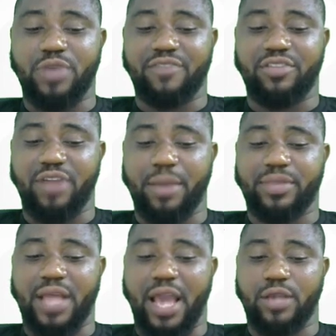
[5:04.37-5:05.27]
we have the
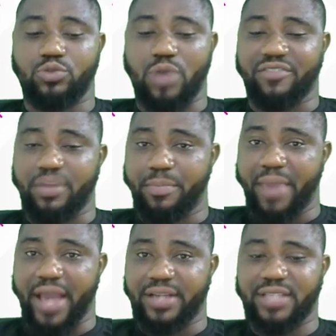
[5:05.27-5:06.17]
reptiles, we have the
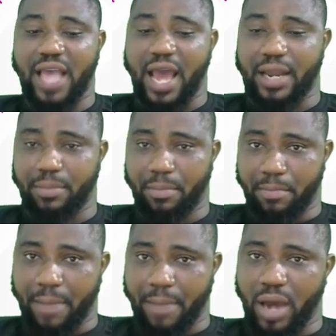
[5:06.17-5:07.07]
birds
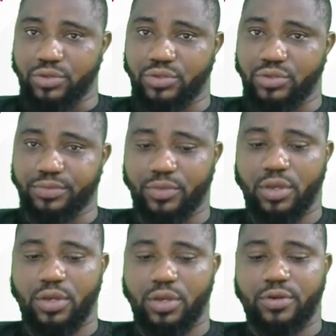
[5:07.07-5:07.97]
and mammals.
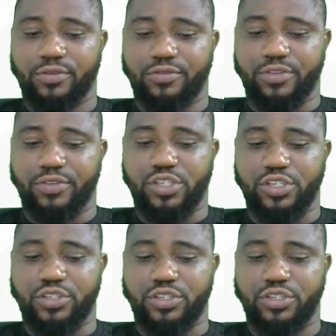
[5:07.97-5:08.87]

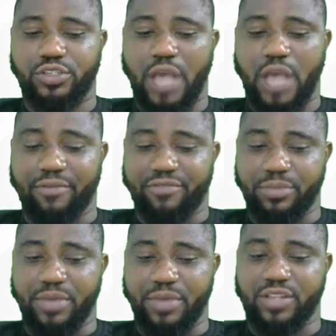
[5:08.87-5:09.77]
Fishes,
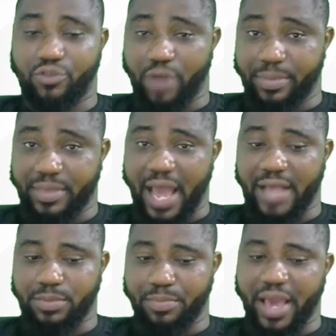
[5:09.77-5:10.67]
amphibians,
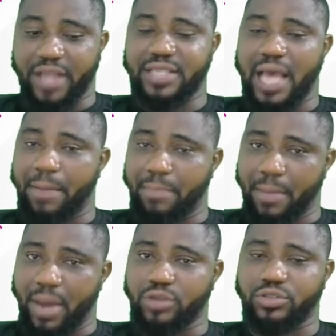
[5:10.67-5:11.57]
reptiles, birds and
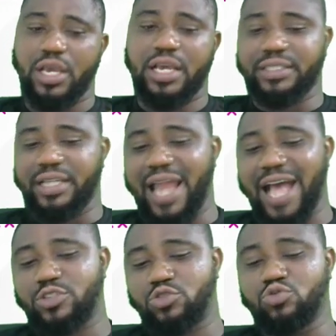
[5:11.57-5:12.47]
mammals. The
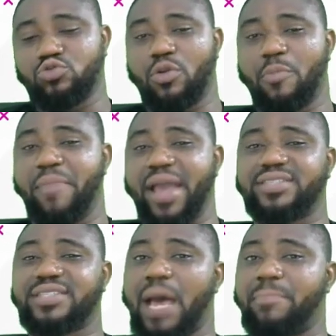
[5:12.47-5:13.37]
last two,
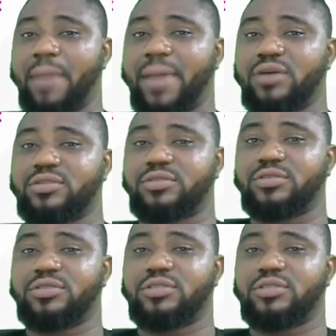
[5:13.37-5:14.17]
birds and mammals,